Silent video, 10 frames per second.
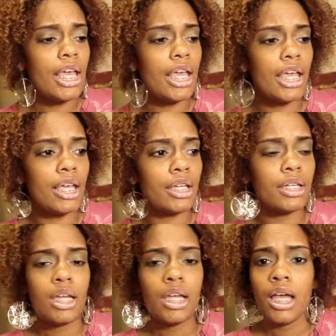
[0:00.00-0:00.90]

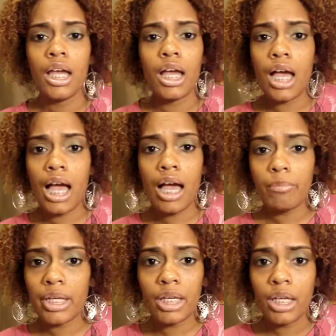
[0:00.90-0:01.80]
And I
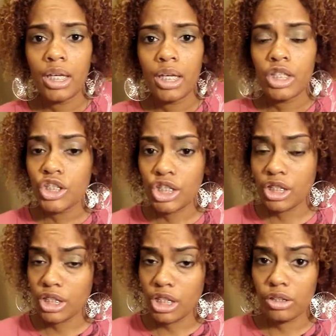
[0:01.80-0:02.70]
mean,
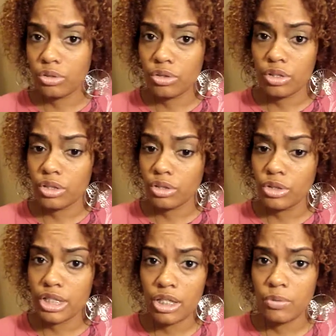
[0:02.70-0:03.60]
the little girl, you
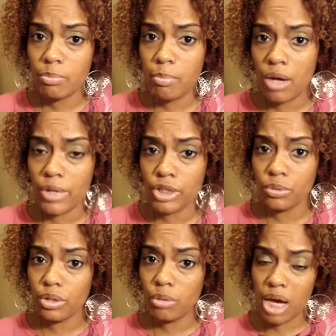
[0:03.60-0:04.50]
could tell, was
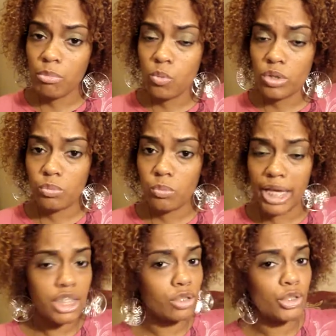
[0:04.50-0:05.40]
biracial. The mama was
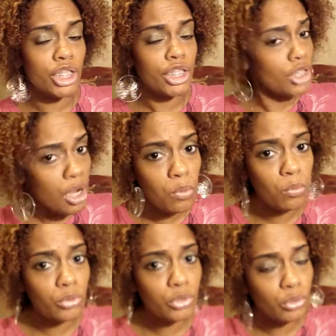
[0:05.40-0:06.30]
white. So she
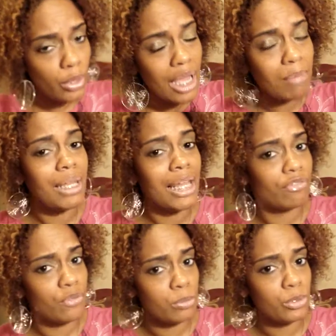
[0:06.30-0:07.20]
know, you know, how black
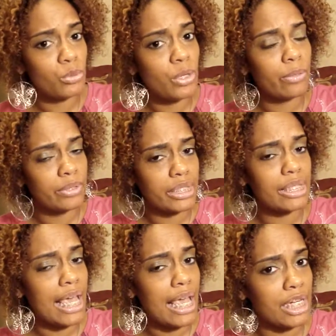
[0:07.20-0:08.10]
folks do, how we get
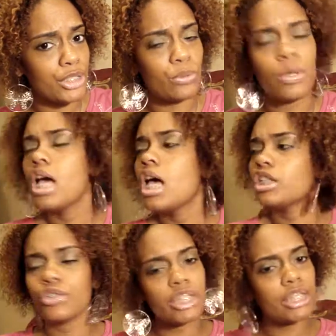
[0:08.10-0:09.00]
the attitude.
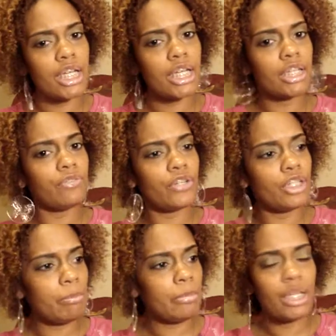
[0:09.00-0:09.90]
So she cut in
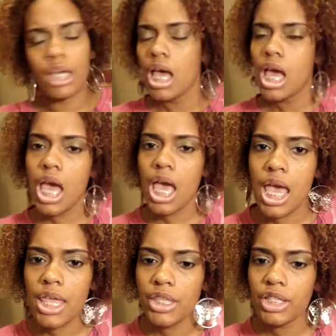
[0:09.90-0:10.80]
front of me.
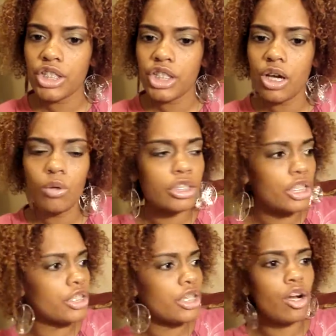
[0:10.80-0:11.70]
And then she
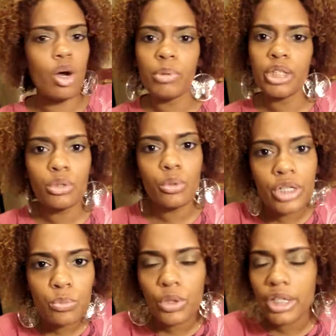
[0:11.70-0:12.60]
start opening
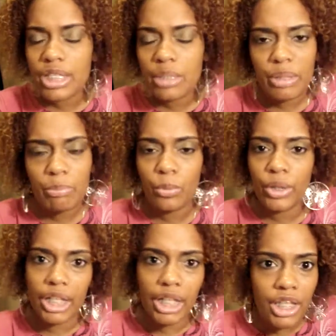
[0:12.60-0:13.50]
doors. Well, it's
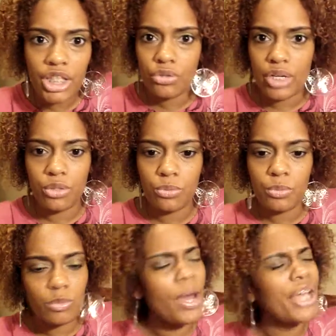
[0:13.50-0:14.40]
people in the dressing
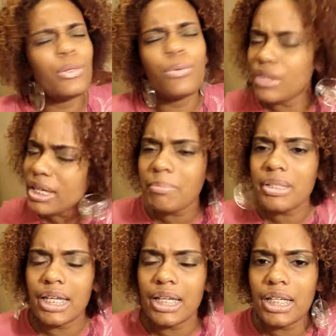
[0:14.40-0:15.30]
rooms. Why you think I'm
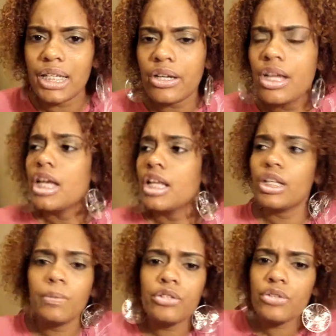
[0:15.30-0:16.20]
standing here? And
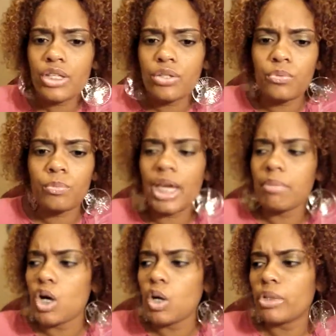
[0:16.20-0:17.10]
then when the dressing room
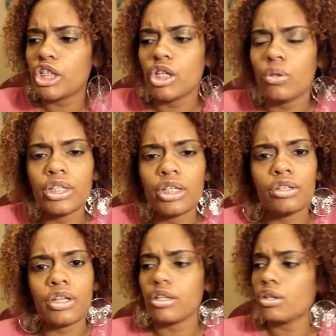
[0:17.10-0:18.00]
came open, she gonna tell
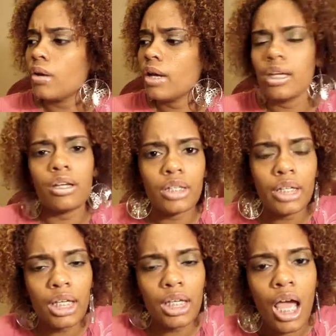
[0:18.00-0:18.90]
her daughter, go head on
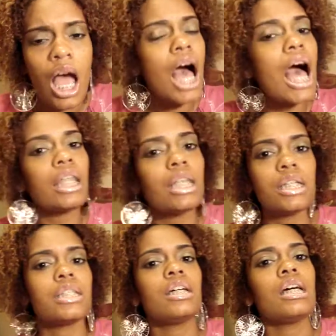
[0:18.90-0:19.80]
in. I
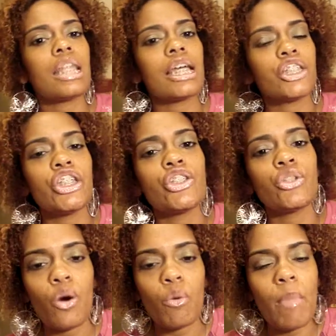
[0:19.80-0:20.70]
looked at her like she
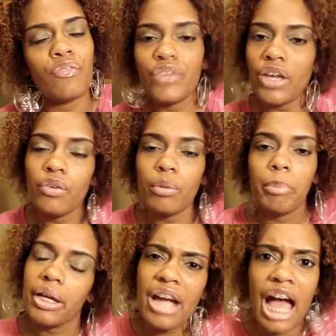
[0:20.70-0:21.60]
stole my favorite
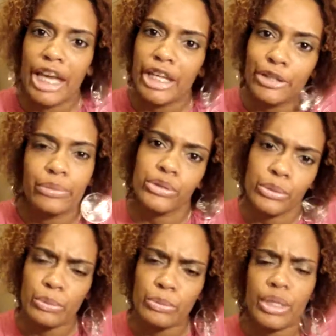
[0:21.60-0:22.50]
pair of high heel
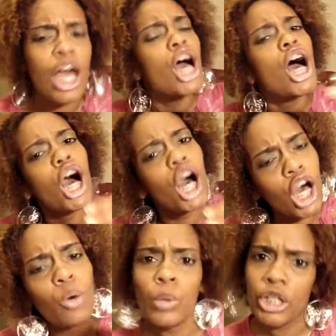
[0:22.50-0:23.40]
shoes.
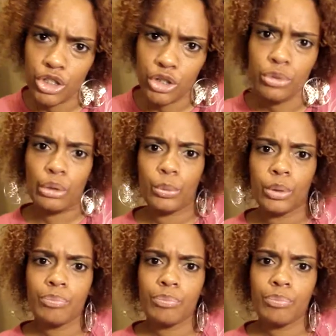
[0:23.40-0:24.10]
What you doing?